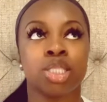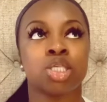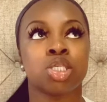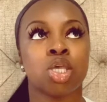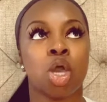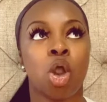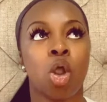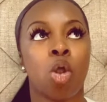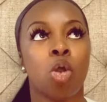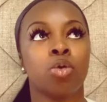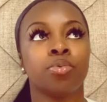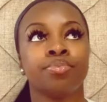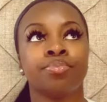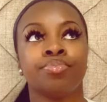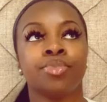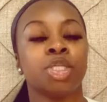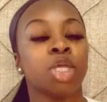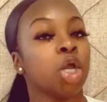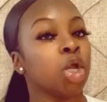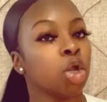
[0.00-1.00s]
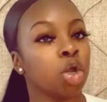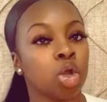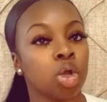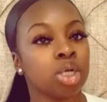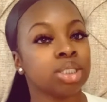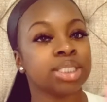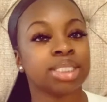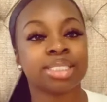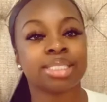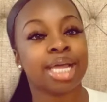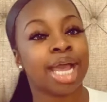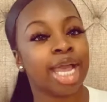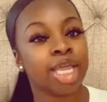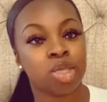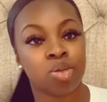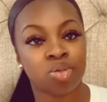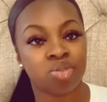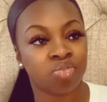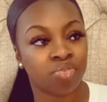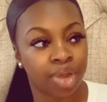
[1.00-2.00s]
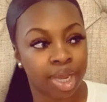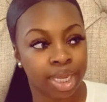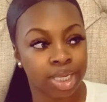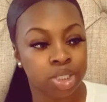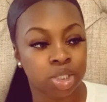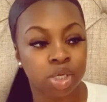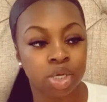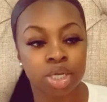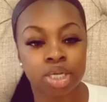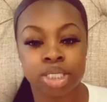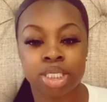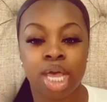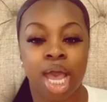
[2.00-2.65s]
So your girl does not use razors.